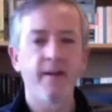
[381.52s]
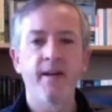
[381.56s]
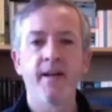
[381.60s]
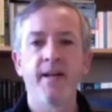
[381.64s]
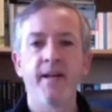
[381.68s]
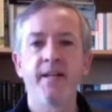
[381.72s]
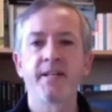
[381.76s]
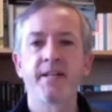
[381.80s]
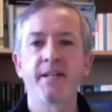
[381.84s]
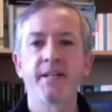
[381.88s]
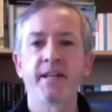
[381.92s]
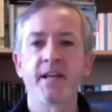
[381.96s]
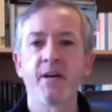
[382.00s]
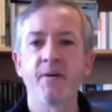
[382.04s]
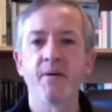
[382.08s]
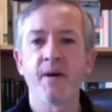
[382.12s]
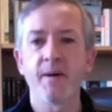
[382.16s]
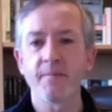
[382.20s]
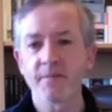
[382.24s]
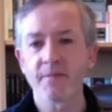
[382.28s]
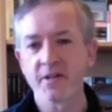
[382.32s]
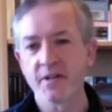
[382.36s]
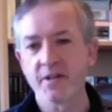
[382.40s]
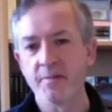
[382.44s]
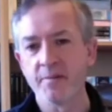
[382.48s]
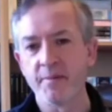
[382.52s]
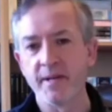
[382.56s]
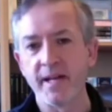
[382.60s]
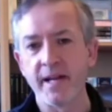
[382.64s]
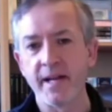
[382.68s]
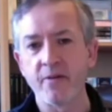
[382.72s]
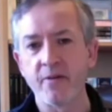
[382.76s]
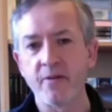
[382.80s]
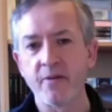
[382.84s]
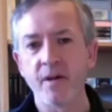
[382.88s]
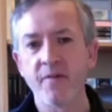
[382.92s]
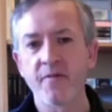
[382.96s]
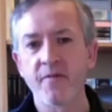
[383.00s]
is to go up to the B,
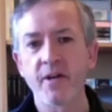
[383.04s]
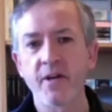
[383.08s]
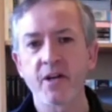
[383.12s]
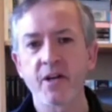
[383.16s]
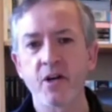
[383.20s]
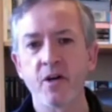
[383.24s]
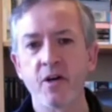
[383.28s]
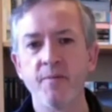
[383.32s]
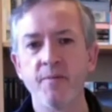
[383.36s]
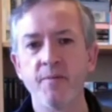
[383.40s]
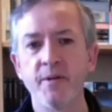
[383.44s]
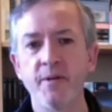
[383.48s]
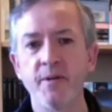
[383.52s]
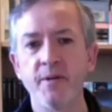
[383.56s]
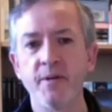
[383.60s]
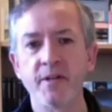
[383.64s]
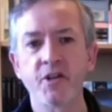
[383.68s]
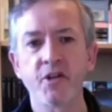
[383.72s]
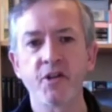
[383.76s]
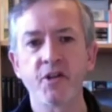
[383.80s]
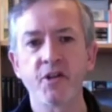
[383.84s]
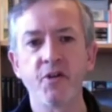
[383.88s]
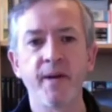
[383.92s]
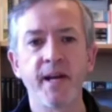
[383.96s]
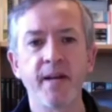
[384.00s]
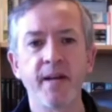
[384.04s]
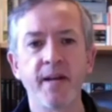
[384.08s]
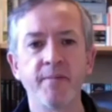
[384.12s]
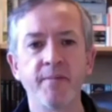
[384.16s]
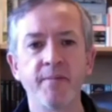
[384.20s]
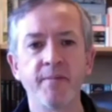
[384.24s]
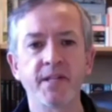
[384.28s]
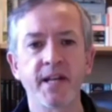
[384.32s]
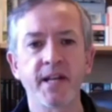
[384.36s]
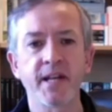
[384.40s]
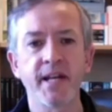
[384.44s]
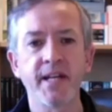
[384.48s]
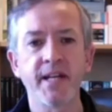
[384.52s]
right? Very common to make
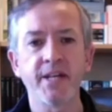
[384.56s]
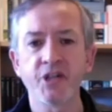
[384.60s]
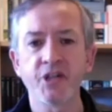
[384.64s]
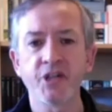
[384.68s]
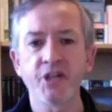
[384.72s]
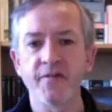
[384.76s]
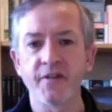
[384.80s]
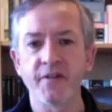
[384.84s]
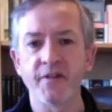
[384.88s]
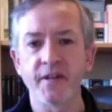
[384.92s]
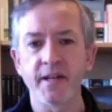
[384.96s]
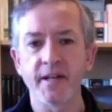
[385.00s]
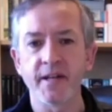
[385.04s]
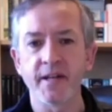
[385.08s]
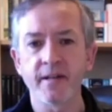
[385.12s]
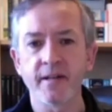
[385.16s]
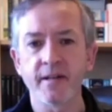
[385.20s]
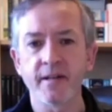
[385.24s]
mistakes shifting.